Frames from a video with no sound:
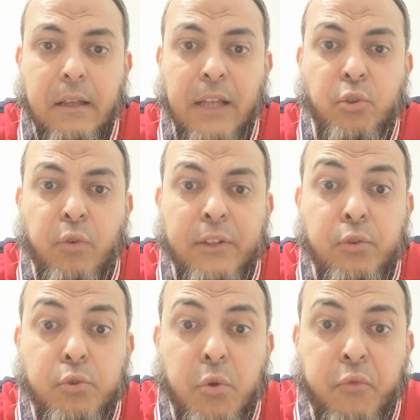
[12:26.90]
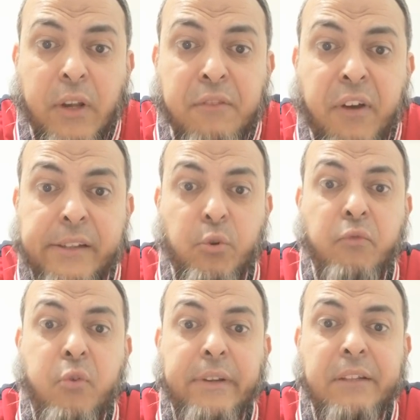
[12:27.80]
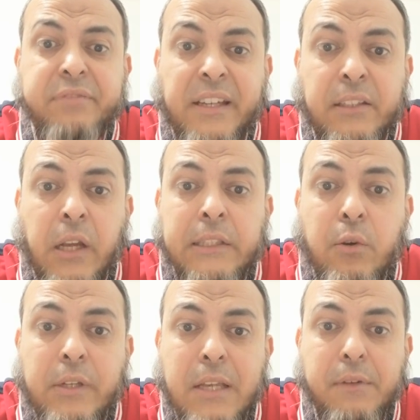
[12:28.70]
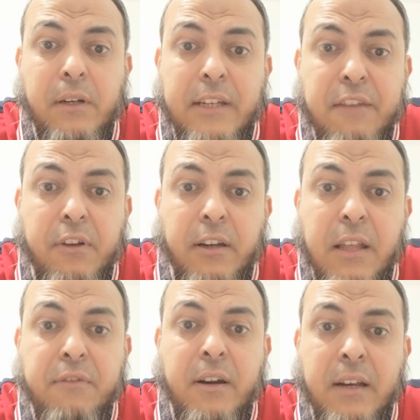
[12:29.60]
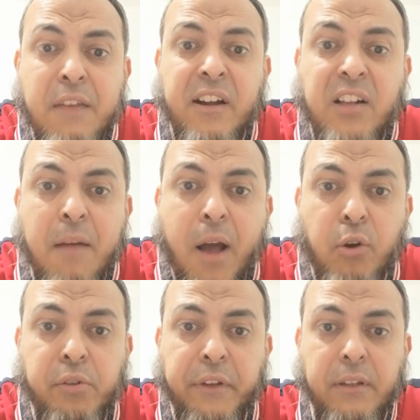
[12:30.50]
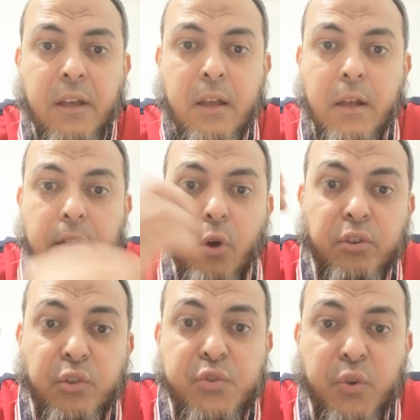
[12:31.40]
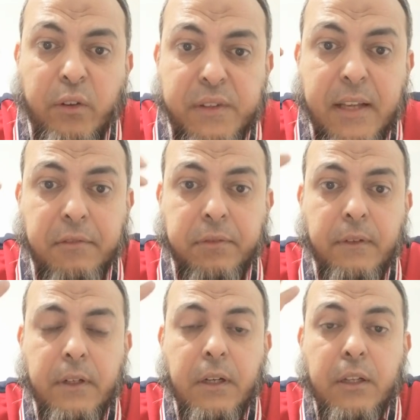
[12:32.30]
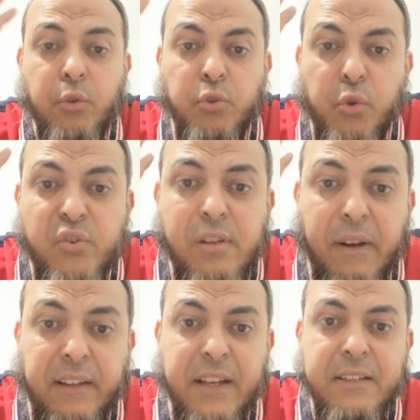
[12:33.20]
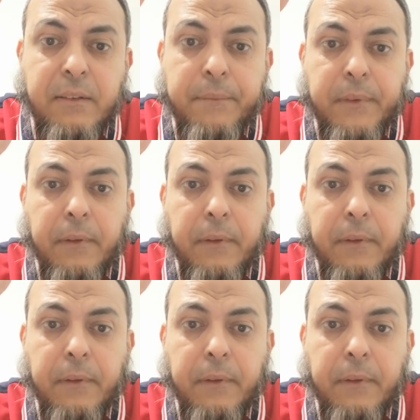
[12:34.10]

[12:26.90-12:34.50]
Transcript: I don't want you to fall in fire. You will fall in fire and you will never, never, never, never come out of it. Don't destroy yourself. Don't lose the paradise.